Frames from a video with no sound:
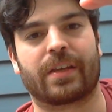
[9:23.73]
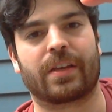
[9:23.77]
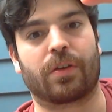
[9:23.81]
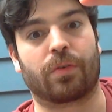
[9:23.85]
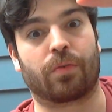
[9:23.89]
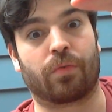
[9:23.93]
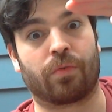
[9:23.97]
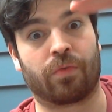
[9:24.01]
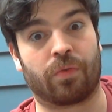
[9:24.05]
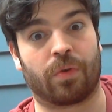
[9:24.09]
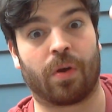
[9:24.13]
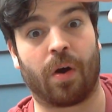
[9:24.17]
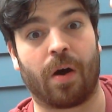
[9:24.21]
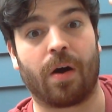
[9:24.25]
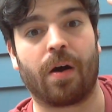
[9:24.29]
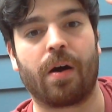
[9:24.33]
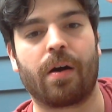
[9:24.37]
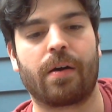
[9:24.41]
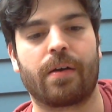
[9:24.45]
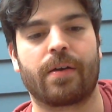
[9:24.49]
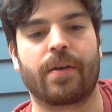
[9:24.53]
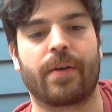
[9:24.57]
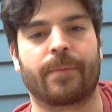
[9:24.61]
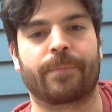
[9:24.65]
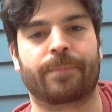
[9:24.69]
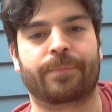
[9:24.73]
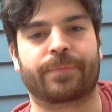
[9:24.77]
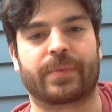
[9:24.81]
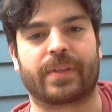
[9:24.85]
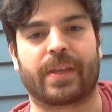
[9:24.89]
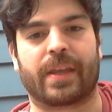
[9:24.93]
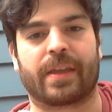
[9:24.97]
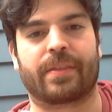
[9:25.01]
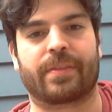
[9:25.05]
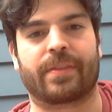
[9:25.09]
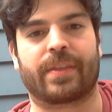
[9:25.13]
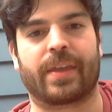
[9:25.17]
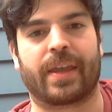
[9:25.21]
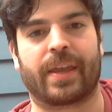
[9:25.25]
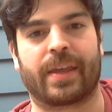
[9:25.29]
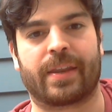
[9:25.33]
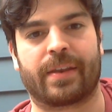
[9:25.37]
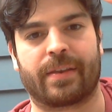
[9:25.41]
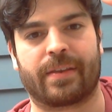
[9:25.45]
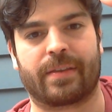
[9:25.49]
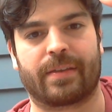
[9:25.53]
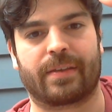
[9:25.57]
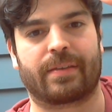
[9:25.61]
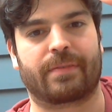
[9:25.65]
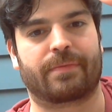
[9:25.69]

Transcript: RAW and then